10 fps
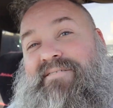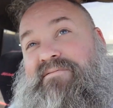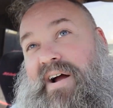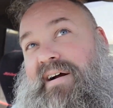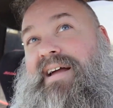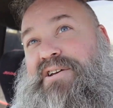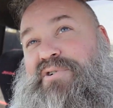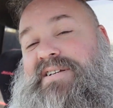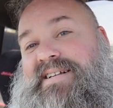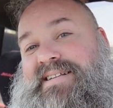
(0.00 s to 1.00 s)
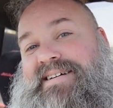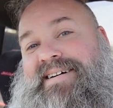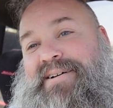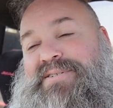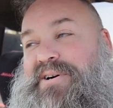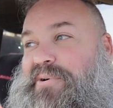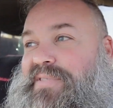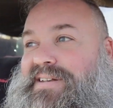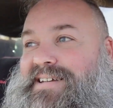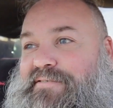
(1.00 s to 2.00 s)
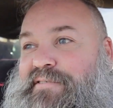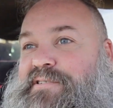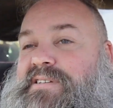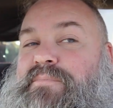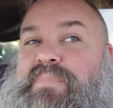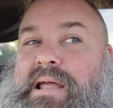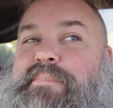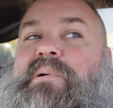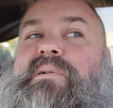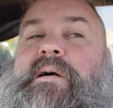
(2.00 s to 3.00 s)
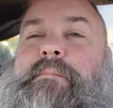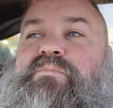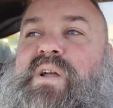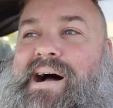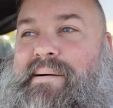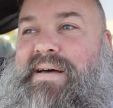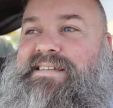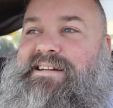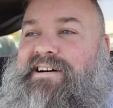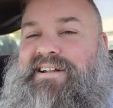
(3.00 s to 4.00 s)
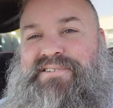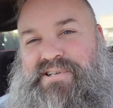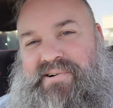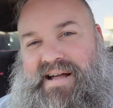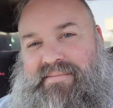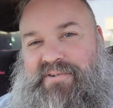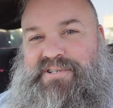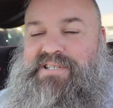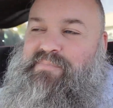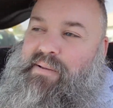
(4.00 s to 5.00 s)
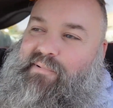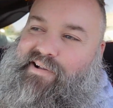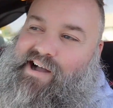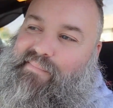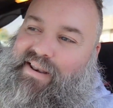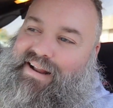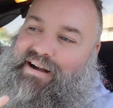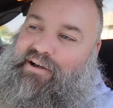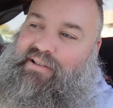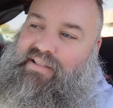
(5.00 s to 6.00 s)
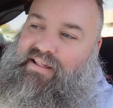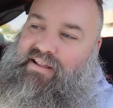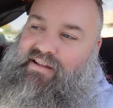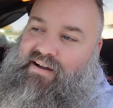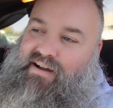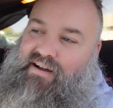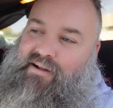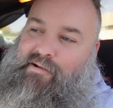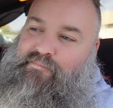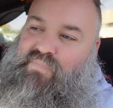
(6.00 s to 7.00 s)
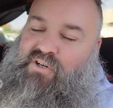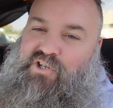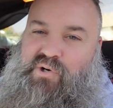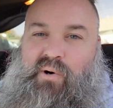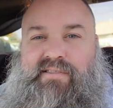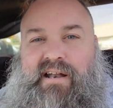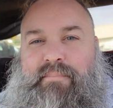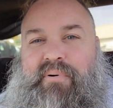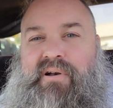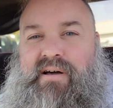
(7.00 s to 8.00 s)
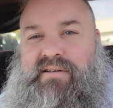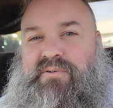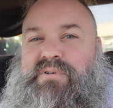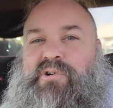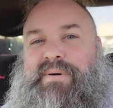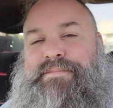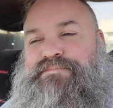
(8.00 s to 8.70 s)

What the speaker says: Very interestingly also, the difference in people commenting on Instagram versus the people commenting on the short that I put on YouTube.